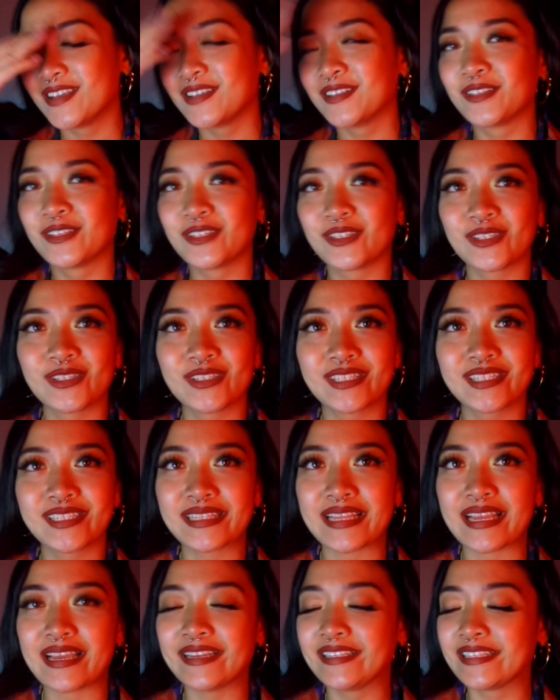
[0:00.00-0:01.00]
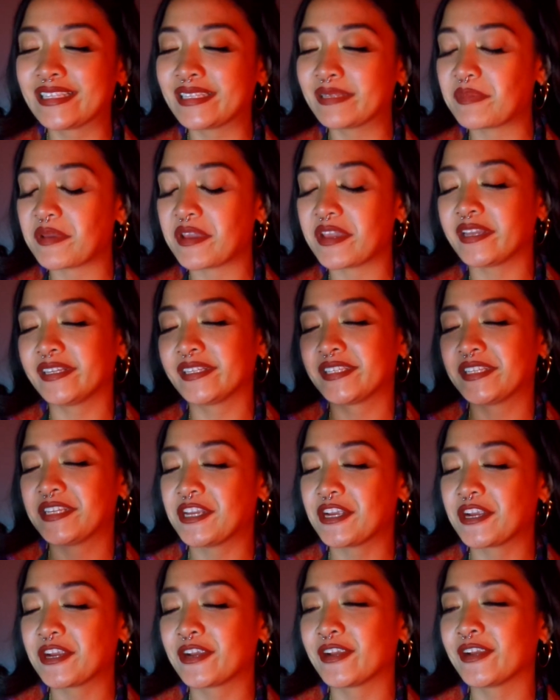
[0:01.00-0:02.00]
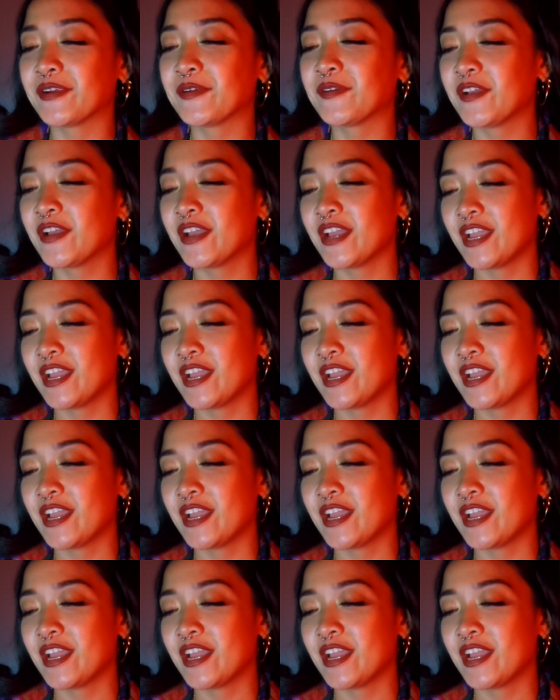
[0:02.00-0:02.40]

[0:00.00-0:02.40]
just in space here.